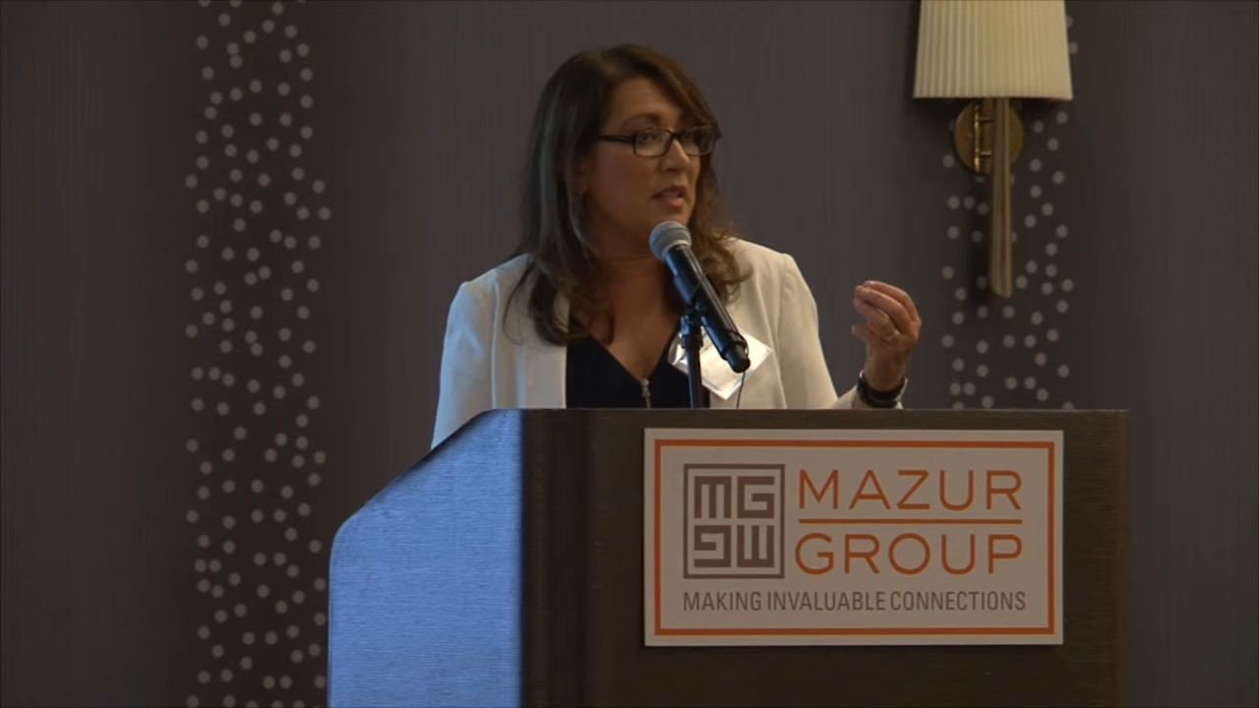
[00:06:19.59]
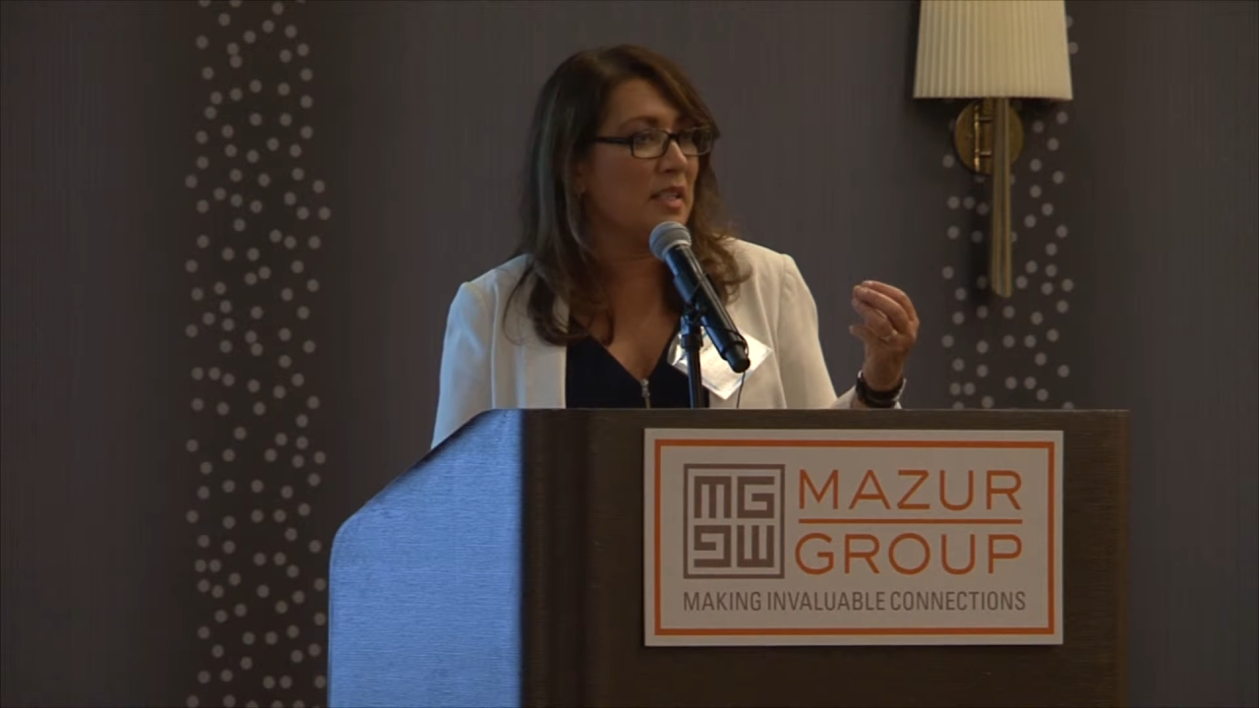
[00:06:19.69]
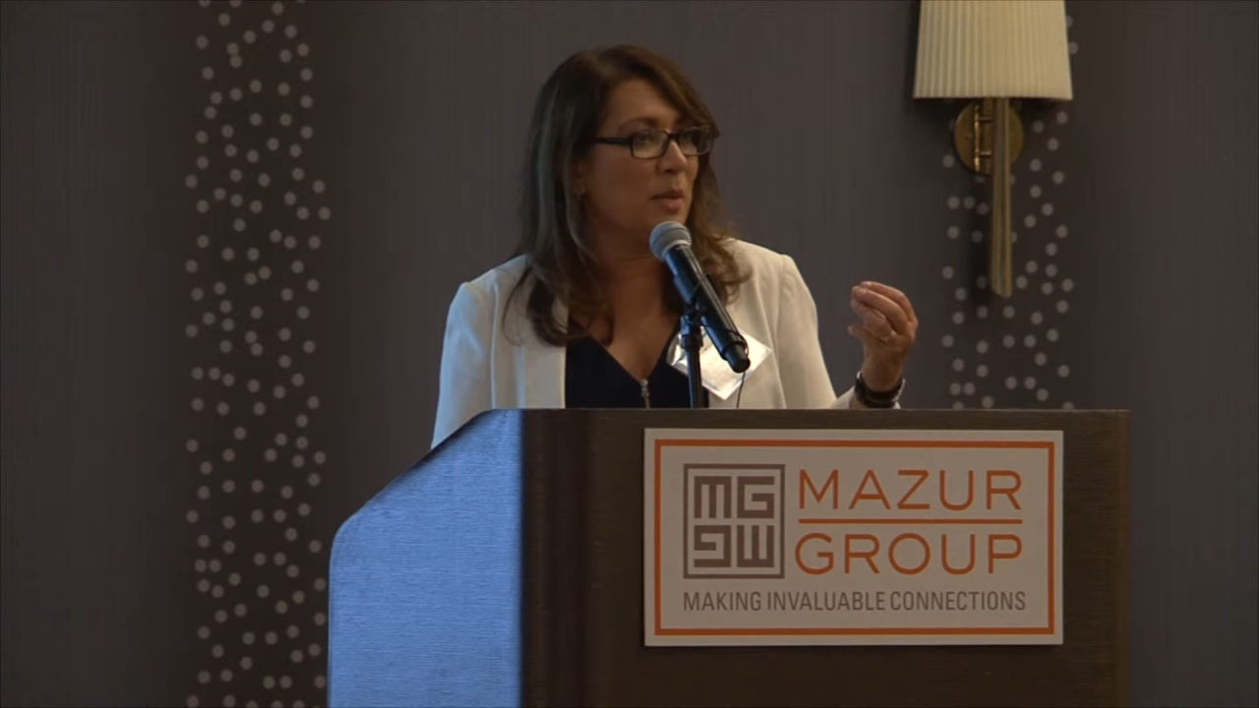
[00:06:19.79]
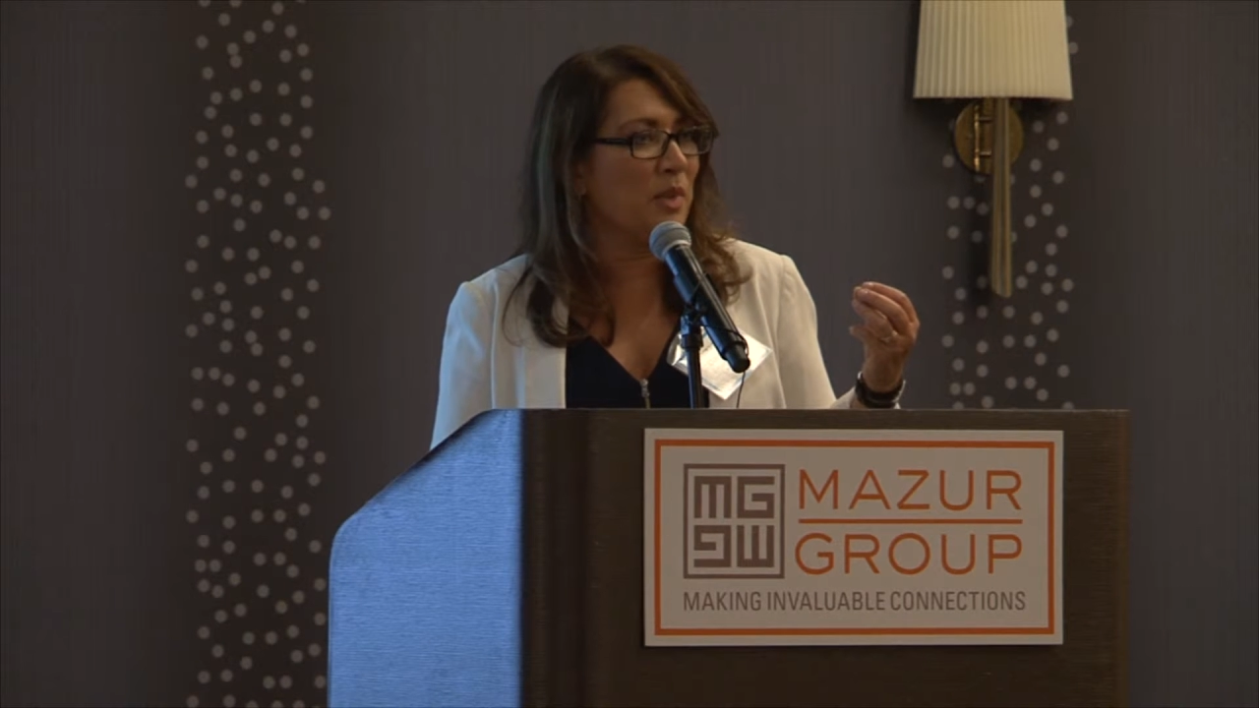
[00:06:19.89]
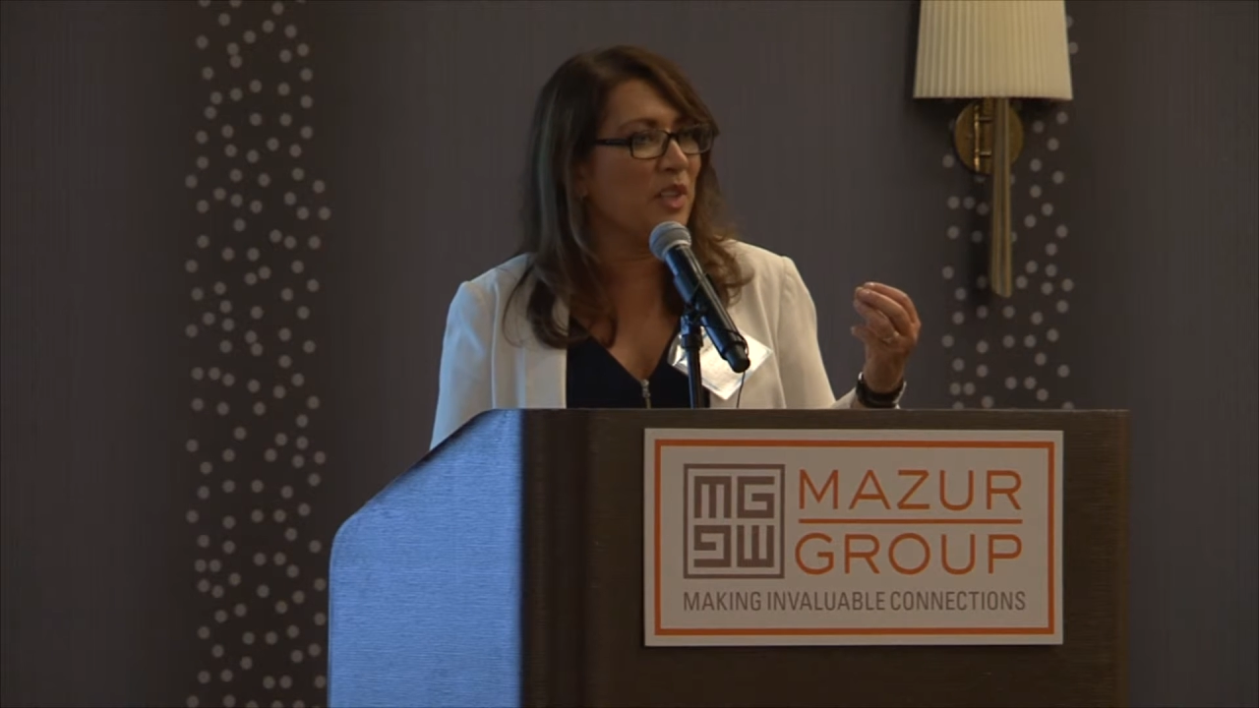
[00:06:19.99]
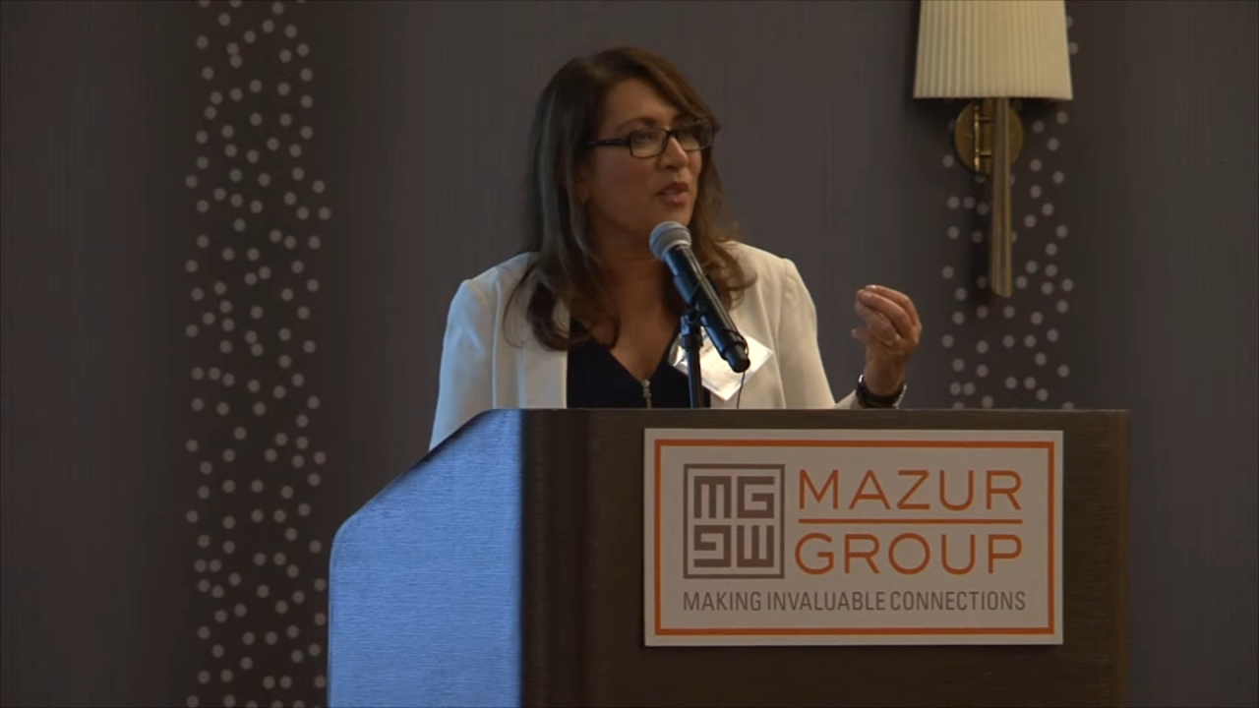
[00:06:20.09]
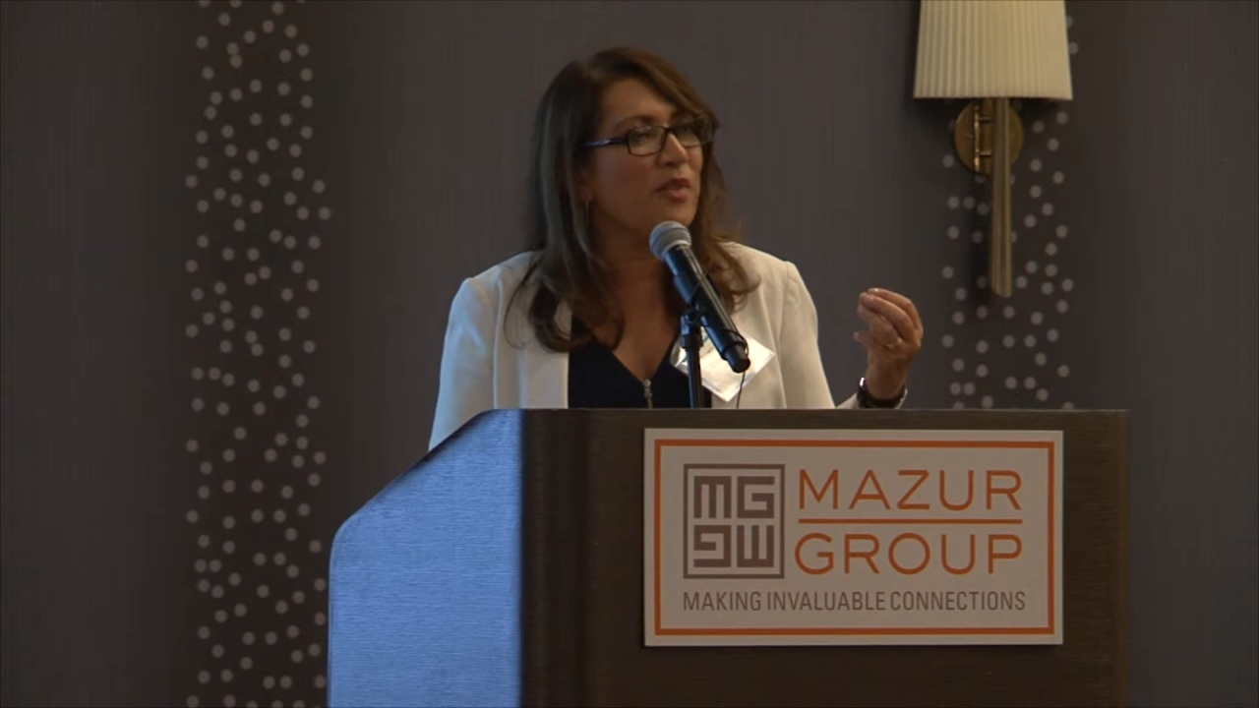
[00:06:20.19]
discipline of